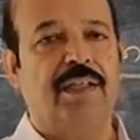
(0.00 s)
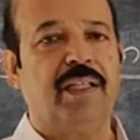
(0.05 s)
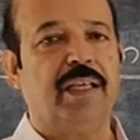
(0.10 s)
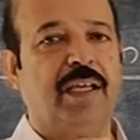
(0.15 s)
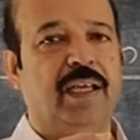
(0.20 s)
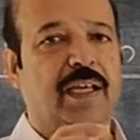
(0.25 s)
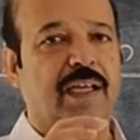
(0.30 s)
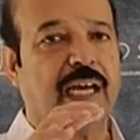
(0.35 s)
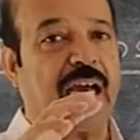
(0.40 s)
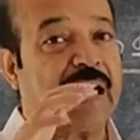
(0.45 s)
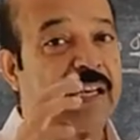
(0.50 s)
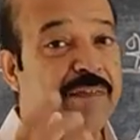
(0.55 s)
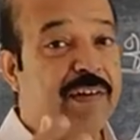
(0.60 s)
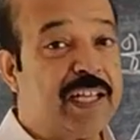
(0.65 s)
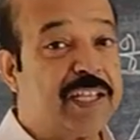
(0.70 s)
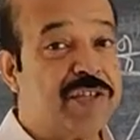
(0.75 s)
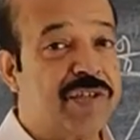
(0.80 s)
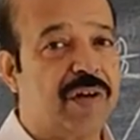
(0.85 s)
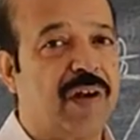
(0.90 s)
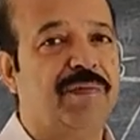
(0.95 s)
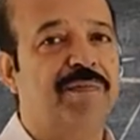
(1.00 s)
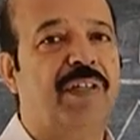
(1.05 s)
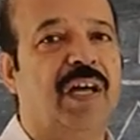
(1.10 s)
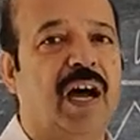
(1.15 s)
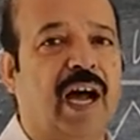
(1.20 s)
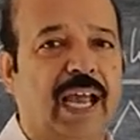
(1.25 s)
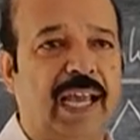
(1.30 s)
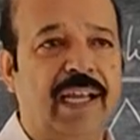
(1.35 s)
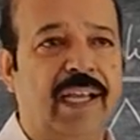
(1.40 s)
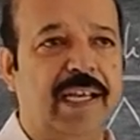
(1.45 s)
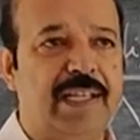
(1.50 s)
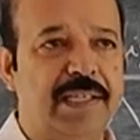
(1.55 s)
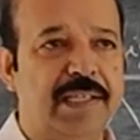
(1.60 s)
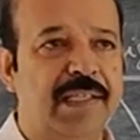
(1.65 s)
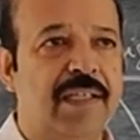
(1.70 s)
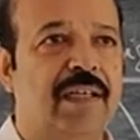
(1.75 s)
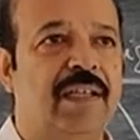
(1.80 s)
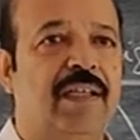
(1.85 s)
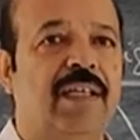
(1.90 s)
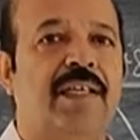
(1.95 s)
the curvature of the
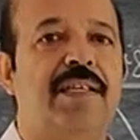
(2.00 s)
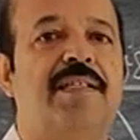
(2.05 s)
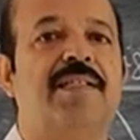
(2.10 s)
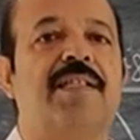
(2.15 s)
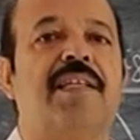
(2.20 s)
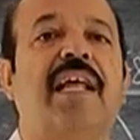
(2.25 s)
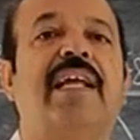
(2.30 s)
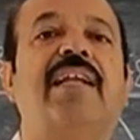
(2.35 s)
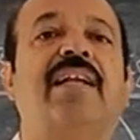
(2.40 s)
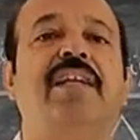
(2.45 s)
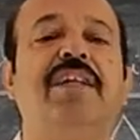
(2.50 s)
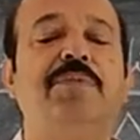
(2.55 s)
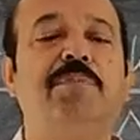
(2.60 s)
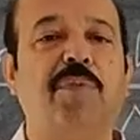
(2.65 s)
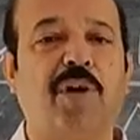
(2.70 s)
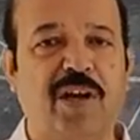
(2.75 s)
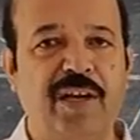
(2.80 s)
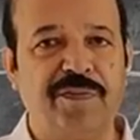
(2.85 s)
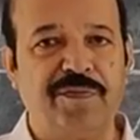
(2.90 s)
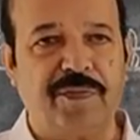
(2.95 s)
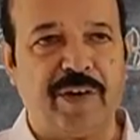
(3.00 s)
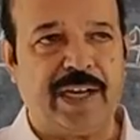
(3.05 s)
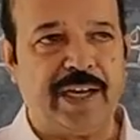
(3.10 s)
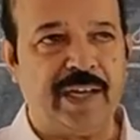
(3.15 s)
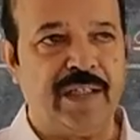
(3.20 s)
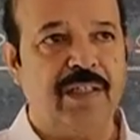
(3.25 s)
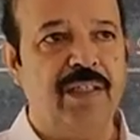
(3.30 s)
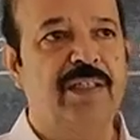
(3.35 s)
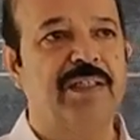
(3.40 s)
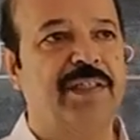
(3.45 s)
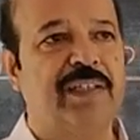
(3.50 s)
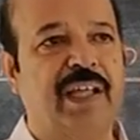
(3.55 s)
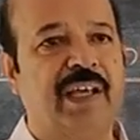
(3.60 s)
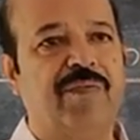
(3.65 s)
eyelids is slightly modified.